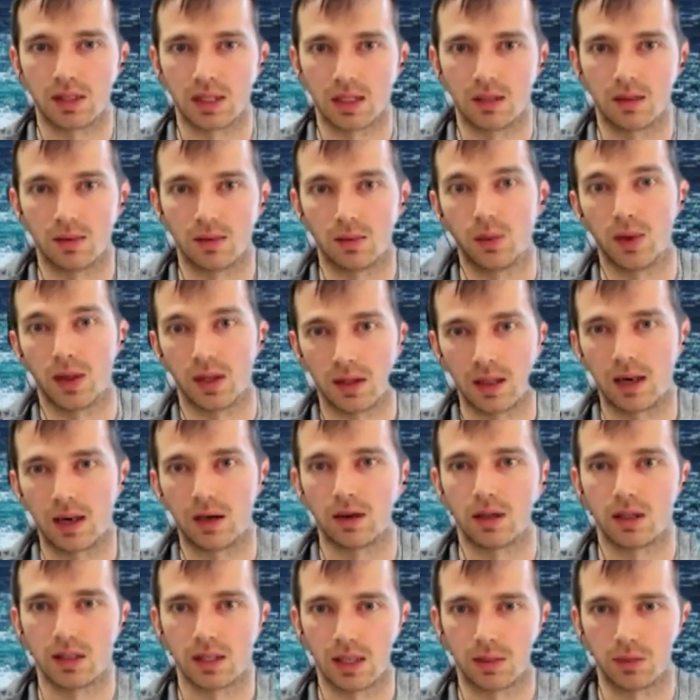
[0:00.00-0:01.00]
with
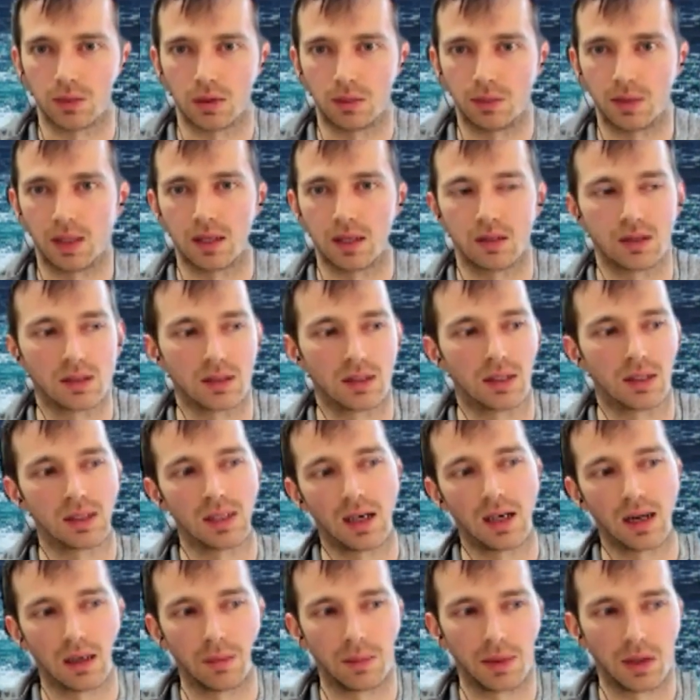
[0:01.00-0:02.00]
our conceptual models. And I'll
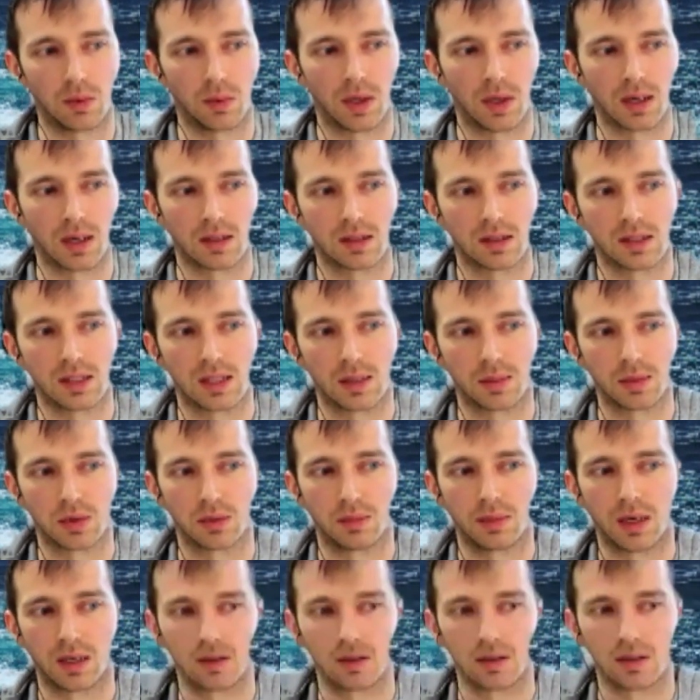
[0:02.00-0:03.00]
talk about what
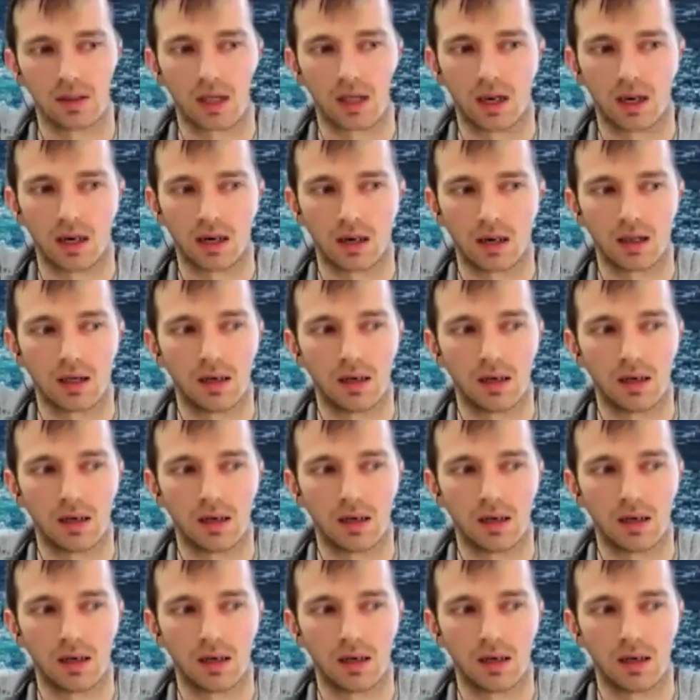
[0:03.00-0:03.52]
conceptual models are.